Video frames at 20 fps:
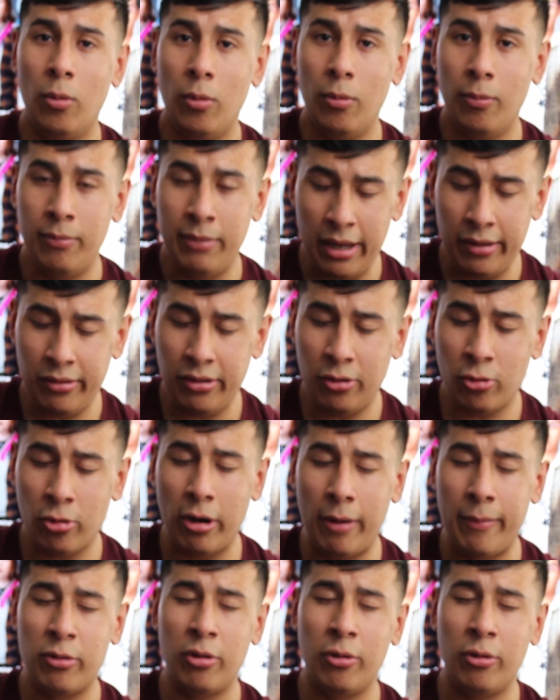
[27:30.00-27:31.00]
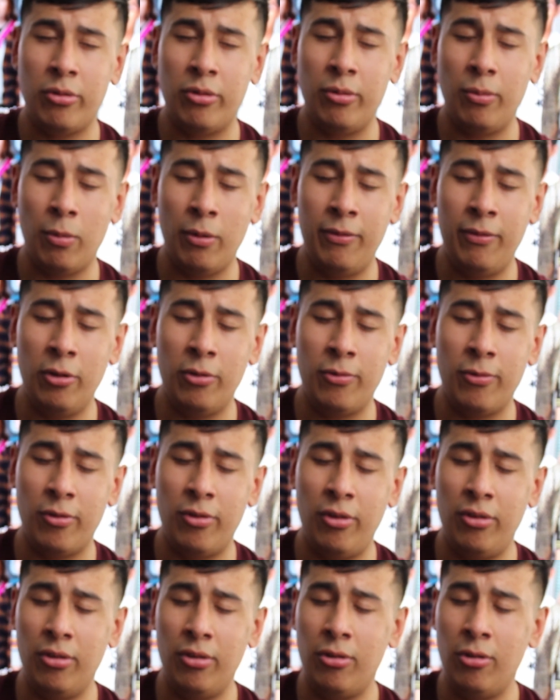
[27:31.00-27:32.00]
Nancy Drew episode reviews for
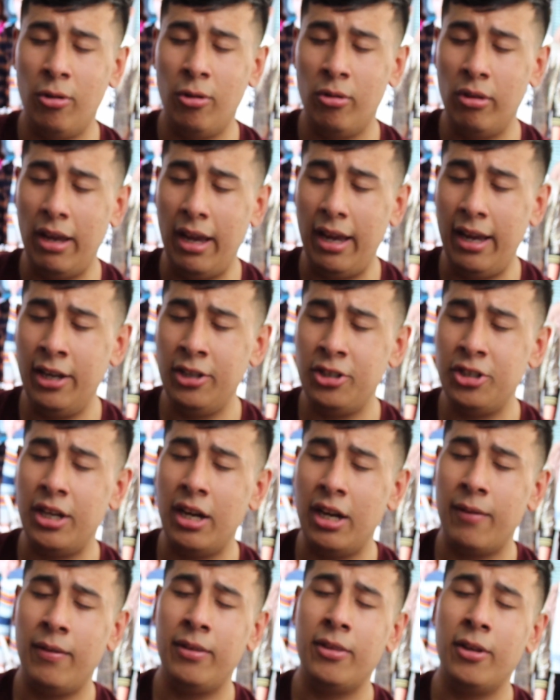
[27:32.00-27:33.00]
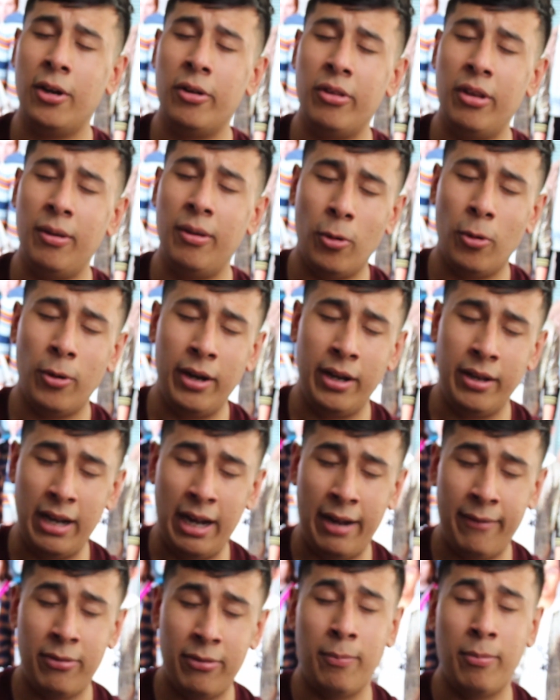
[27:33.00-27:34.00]
season 2 each and every Thursday morning
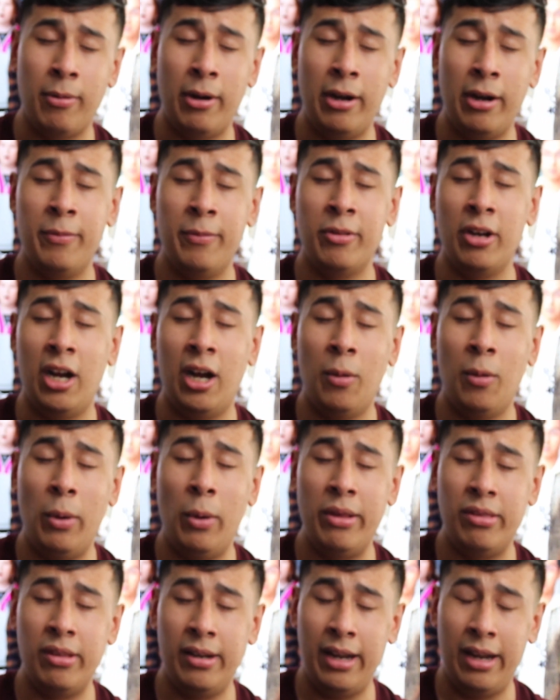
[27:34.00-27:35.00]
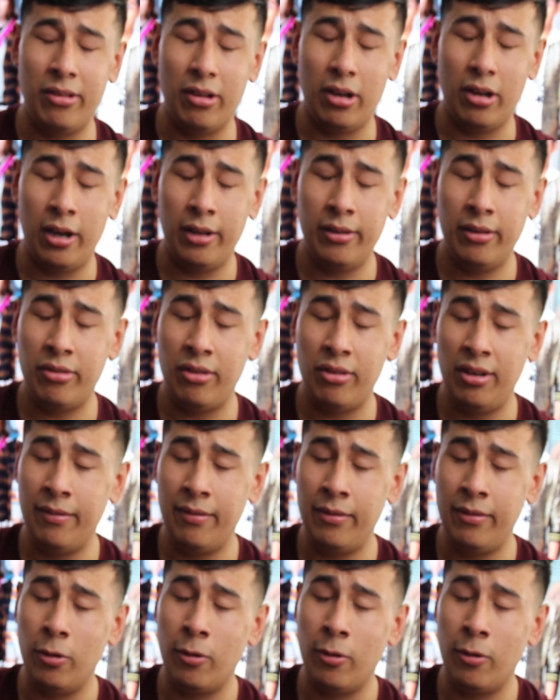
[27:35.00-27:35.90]
after a brand new episode on Wednesday nights on the CW,